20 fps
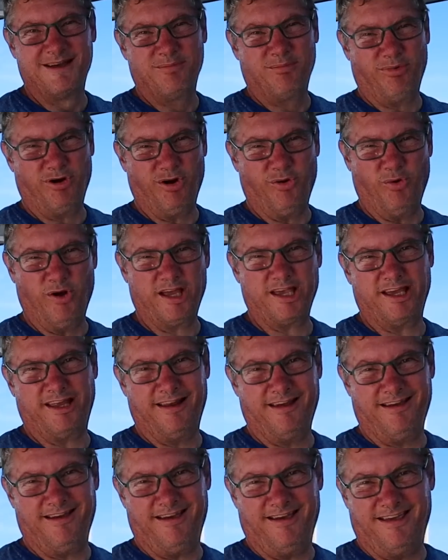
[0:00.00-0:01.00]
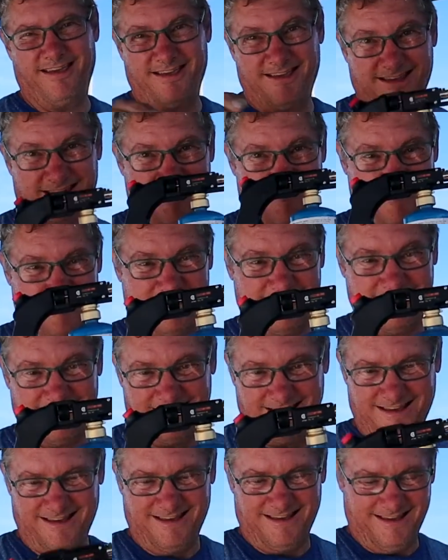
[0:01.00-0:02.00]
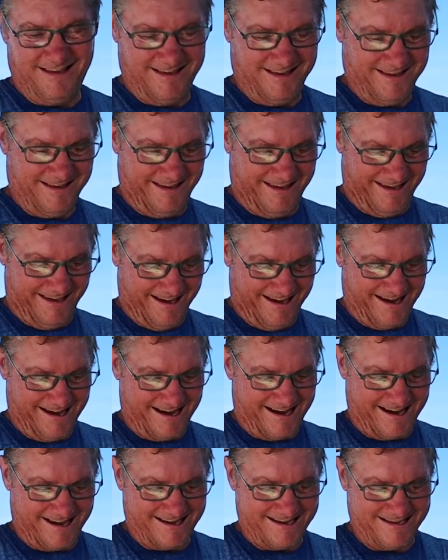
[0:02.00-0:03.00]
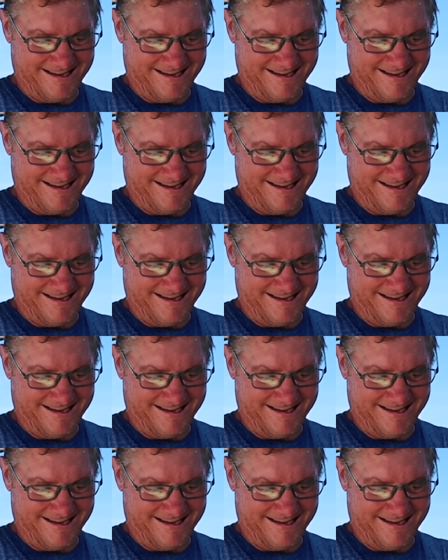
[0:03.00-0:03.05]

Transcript: Pretty wicked, huh? Yeah.